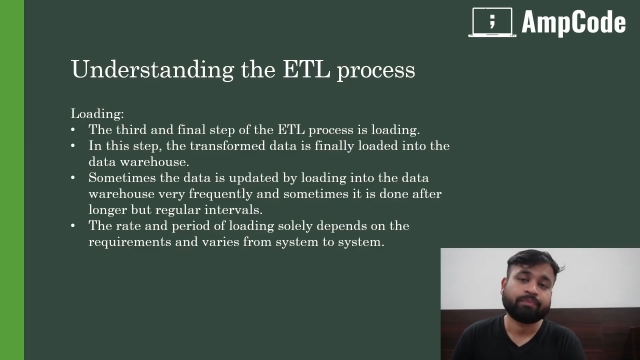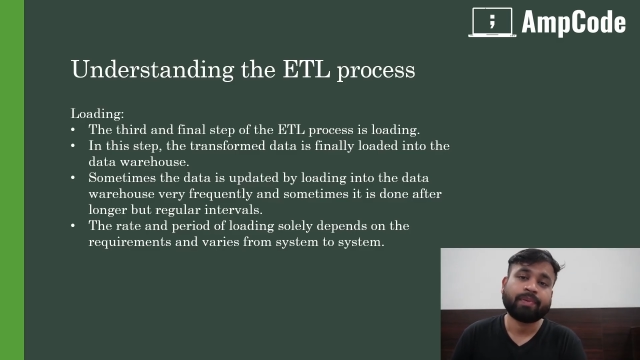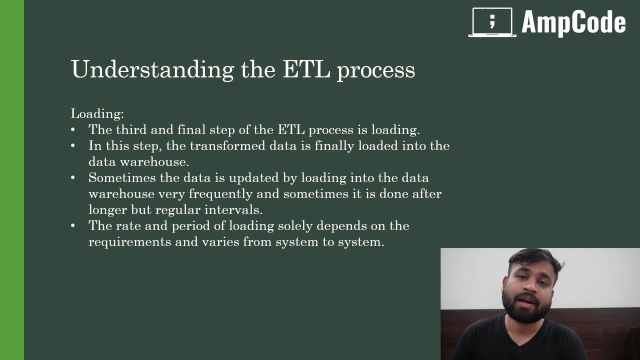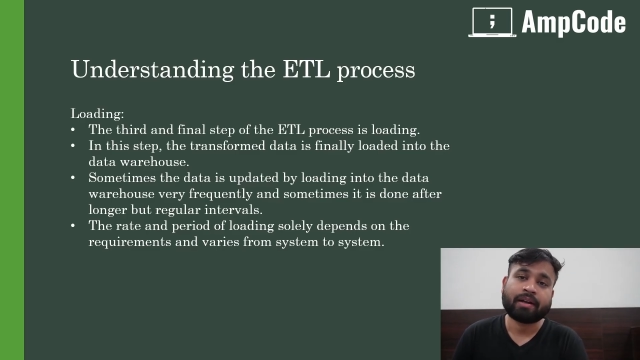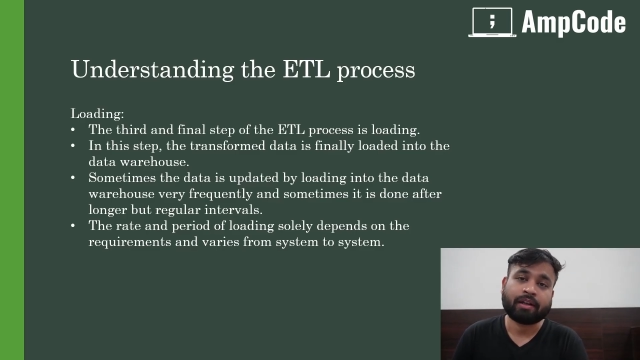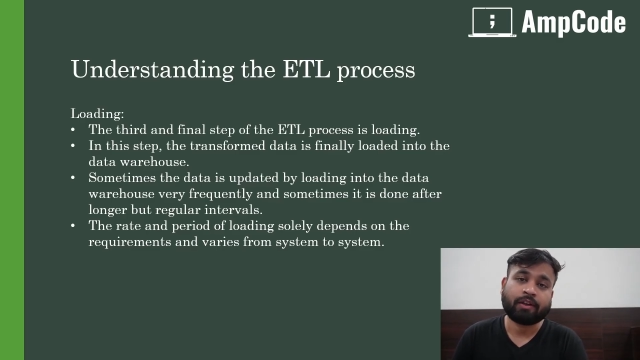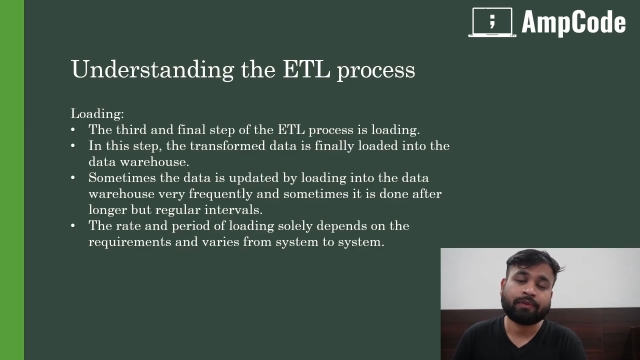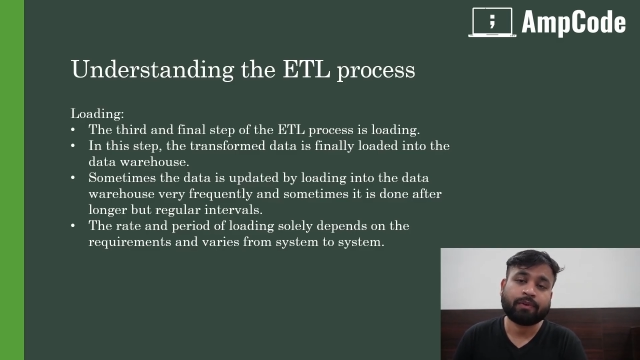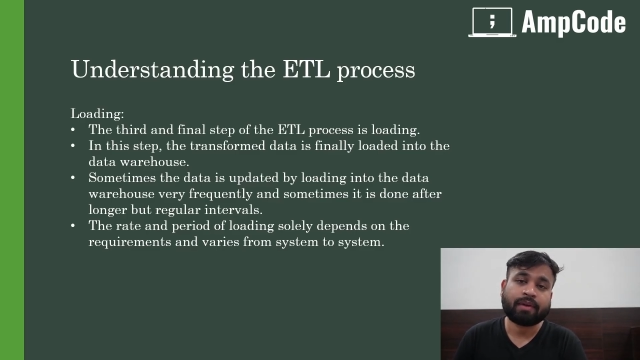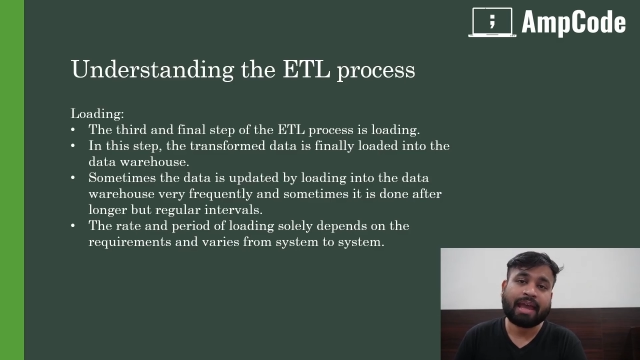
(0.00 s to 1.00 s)
But
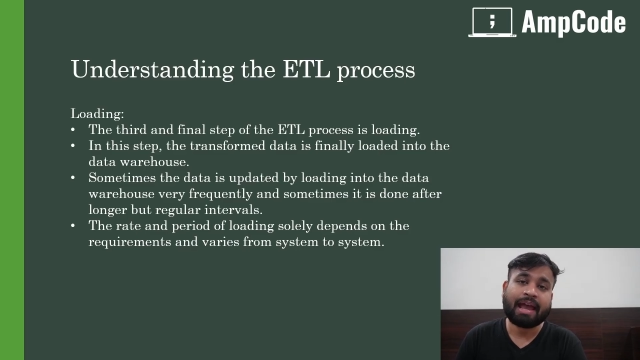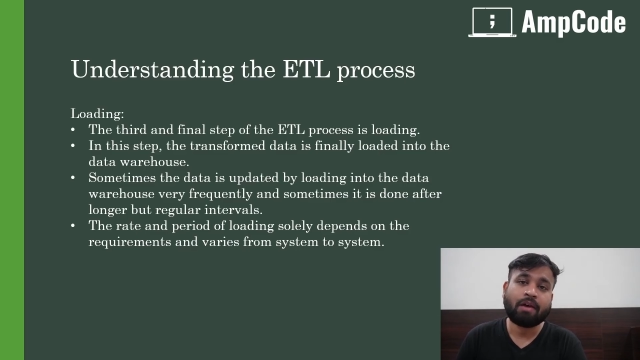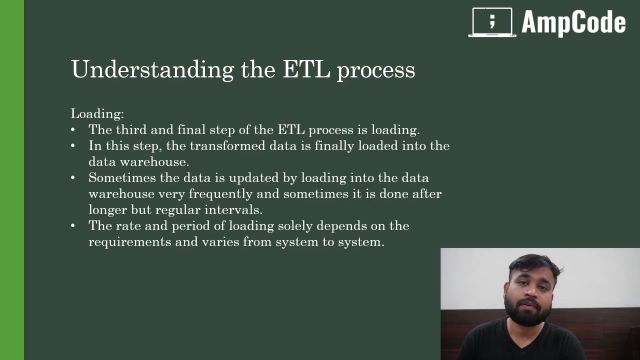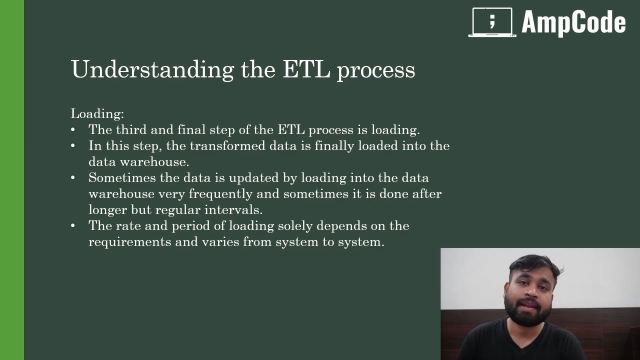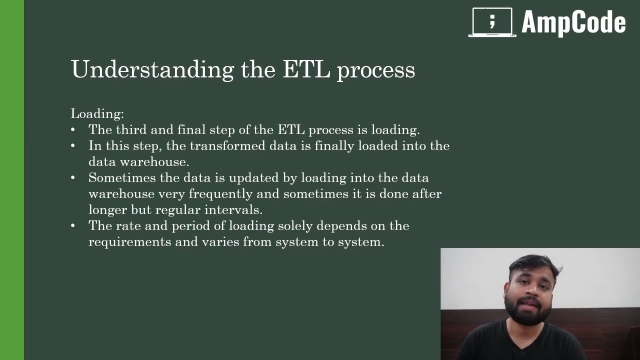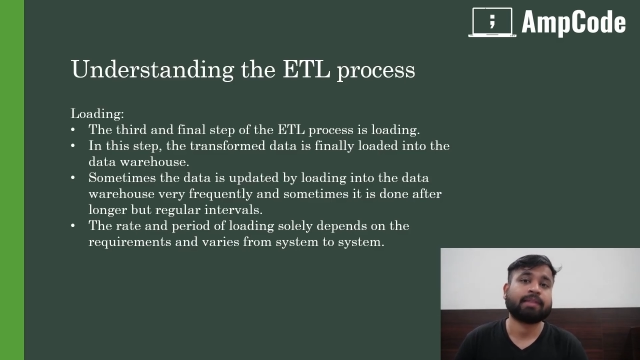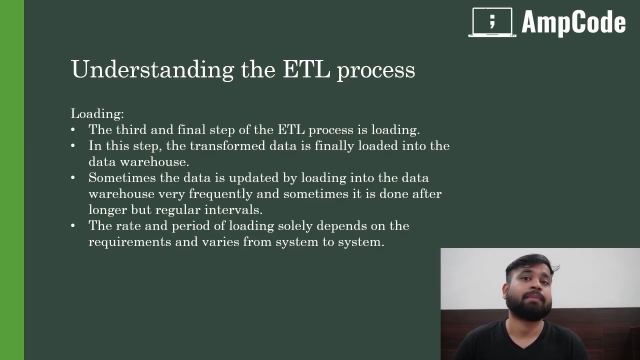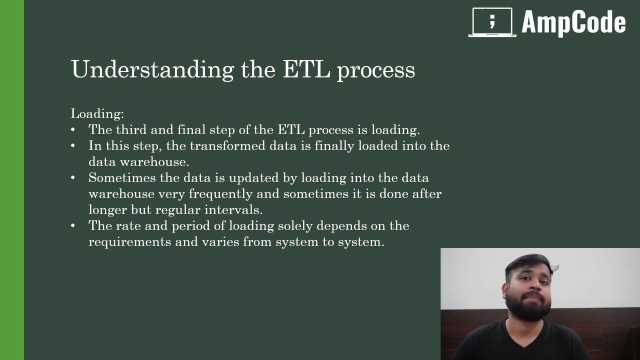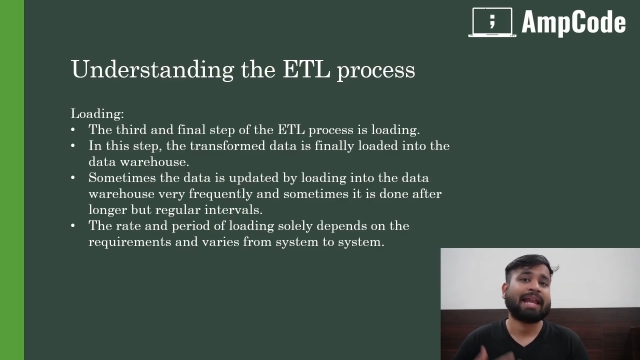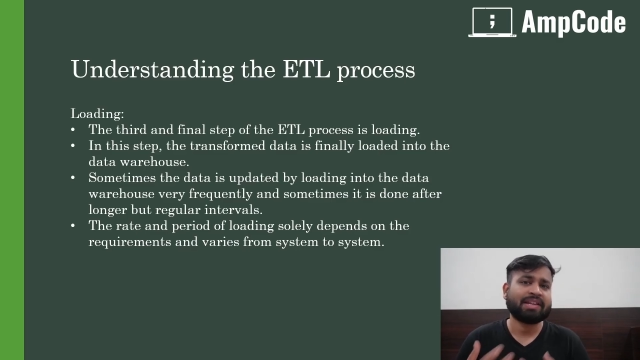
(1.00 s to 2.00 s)
if you have like
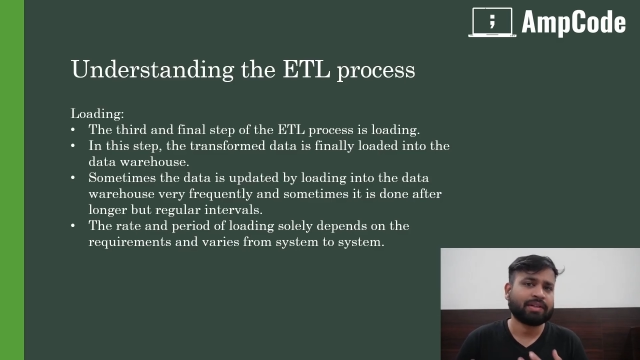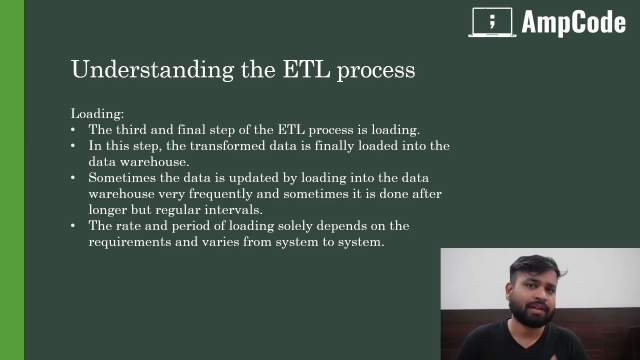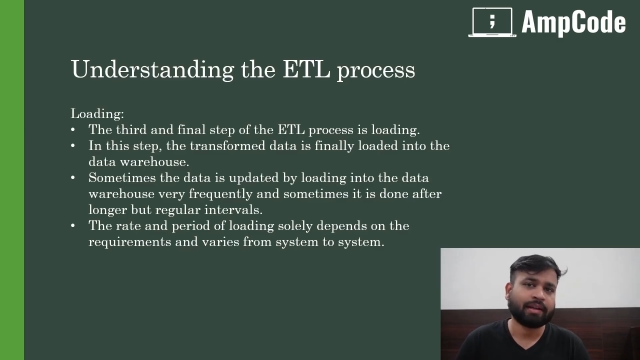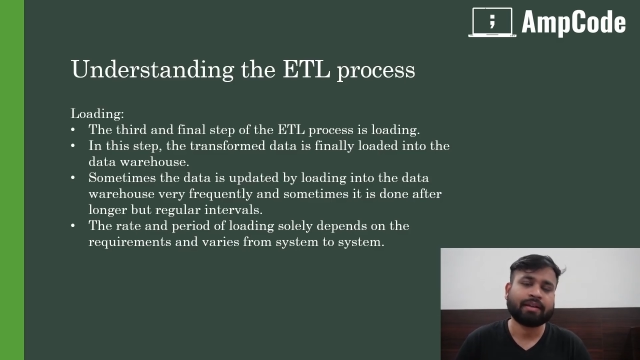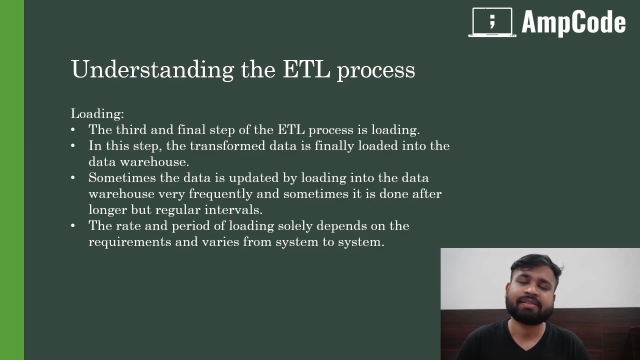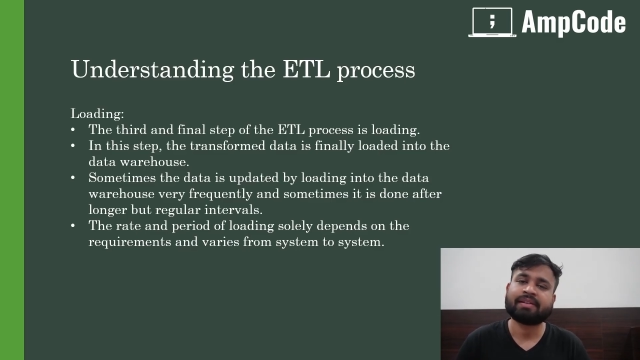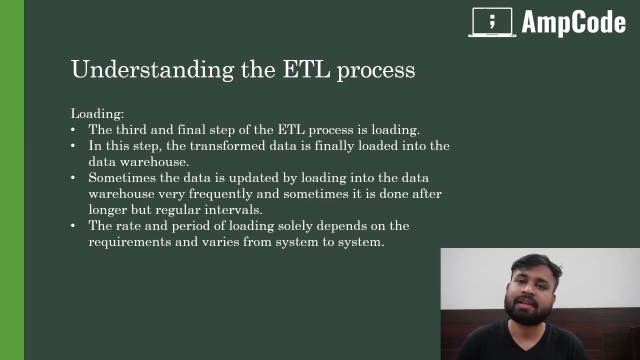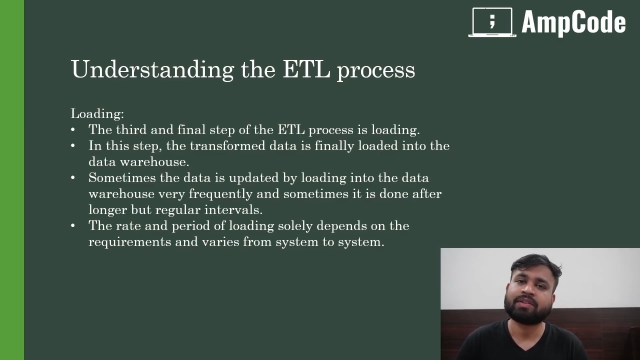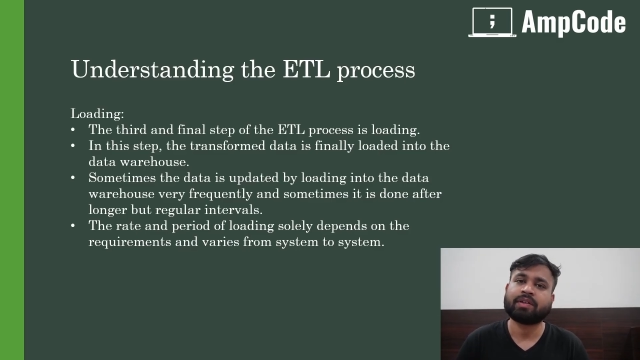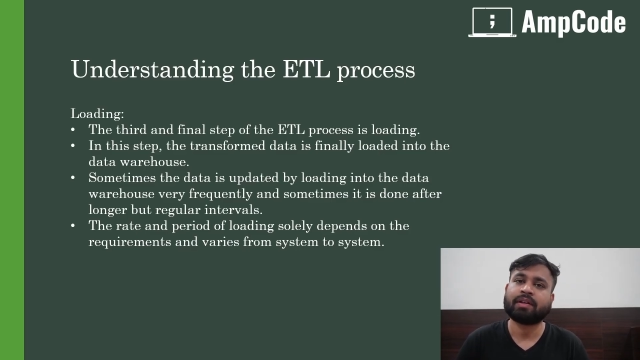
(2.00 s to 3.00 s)
the balance sheet
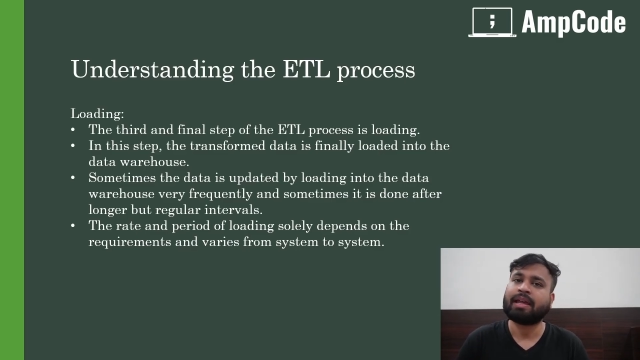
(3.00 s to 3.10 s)
reconciliation